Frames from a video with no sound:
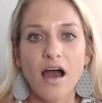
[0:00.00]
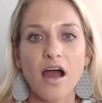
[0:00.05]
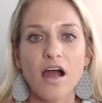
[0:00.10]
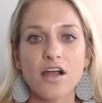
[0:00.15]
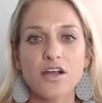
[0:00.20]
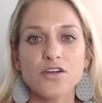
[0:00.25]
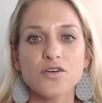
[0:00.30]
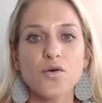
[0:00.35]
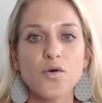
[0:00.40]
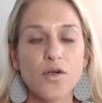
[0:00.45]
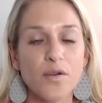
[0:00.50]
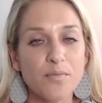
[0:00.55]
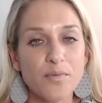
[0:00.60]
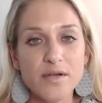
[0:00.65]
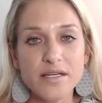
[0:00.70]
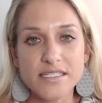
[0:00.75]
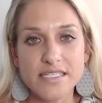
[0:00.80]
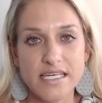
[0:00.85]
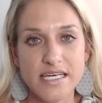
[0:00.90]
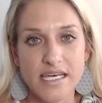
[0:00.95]
Our
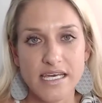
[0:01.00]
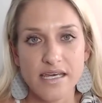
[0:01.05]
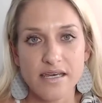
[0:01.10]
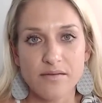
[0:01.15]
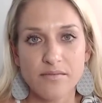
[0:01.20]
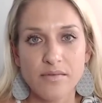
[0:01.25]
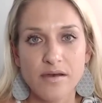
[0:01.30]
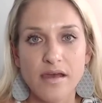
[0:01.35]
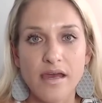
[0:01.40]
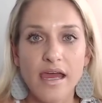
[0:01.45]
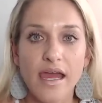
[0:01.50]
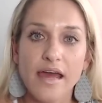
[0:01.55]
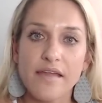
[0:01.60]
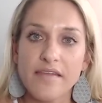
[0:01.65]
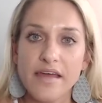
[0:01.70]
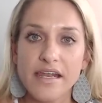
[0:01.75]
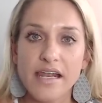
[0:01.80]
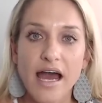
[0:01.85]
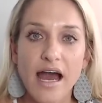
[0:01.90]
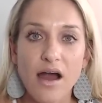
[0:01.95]
corporate team and
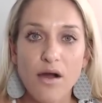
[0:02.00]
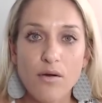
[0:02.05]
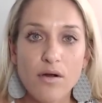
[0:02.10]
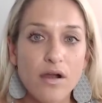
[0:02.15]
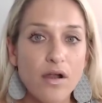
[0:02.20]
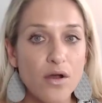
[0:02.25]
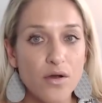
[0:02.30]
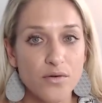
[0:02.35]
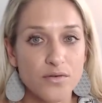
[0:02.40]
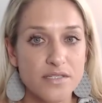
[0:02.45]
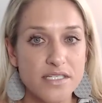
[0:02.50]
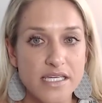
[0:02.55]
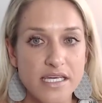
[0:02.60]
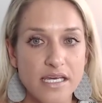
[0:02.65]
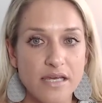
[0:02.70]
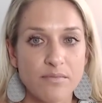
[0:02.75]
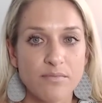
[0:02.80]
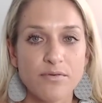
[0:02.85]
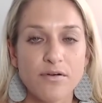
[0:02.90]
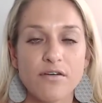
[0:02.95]
then our own
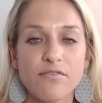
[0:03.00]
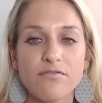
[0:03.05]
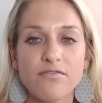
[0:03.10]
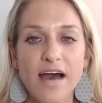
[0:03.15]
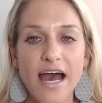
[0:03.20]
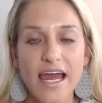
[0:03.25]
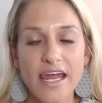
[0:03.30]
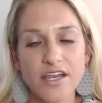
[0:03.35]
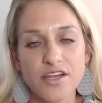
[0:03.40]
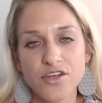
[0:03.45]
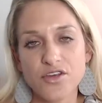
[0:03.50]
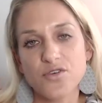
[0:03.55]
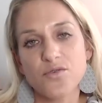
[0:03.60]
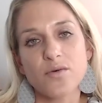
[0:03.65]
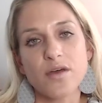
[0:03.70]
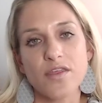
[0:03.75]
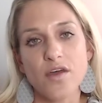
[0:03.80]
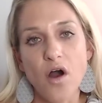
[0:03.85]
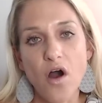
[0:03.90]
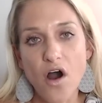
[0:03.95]
team provide you
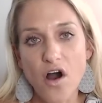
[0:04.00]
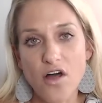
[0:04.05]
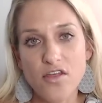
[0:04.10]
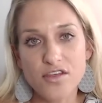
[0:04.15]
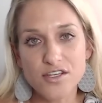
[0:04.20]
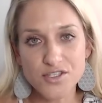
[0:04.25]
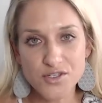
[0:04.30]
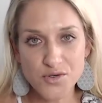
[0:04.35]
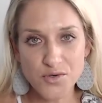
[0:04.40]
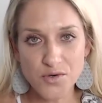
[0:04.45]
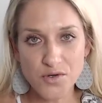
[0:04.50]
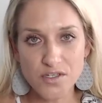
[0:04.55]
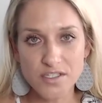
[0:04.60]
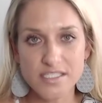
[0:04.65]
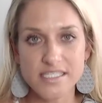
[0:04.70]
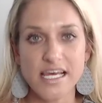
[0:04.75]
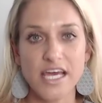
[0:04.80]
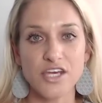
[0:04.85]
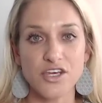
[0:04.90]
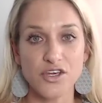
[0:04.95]
with all the
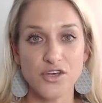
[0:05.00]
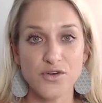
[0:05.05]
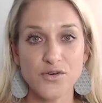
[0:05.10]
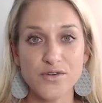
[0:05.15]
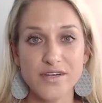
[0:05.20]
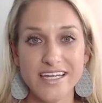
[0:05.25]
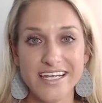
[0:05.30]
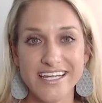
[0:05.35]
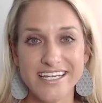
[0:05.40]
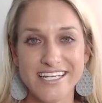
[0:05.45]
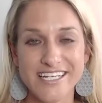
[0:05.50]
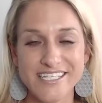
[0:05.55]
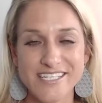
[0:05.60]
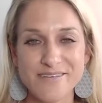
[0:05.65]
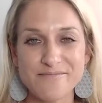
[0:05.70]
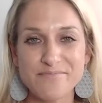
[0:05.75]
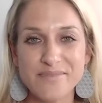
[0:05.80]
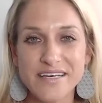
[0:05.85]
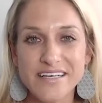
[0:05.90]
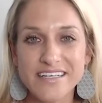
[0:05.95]
tools that you need
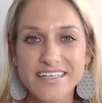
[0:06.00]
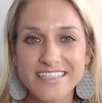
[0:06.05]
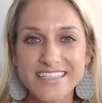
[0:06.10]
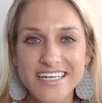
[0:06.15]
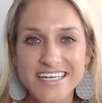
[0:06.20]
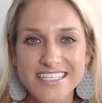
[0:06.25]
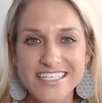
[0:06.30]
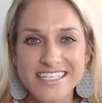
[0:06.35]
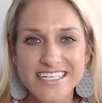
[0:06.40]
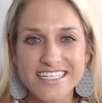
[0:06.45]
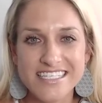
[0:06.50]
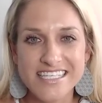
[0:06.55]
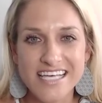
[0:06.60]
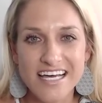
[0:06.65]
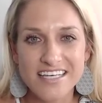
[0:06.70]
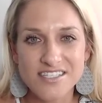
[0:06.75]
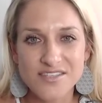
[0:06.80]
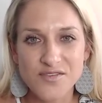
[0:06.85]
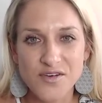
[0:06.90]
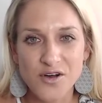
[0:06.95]
to build a
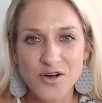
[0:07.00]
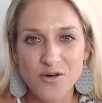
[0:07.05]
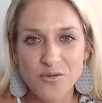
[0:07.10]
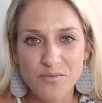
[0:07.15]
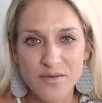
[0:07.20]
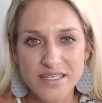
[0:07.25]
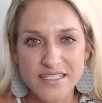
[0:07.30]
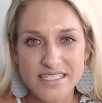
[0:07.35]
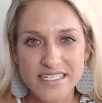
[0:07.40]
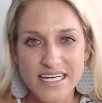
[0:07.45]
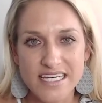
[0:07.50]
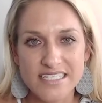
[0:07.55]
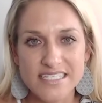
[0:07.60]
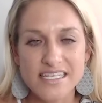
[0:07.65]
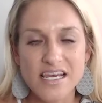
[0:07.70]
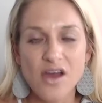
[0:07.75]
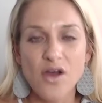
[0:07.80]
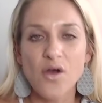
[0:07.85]
successful business.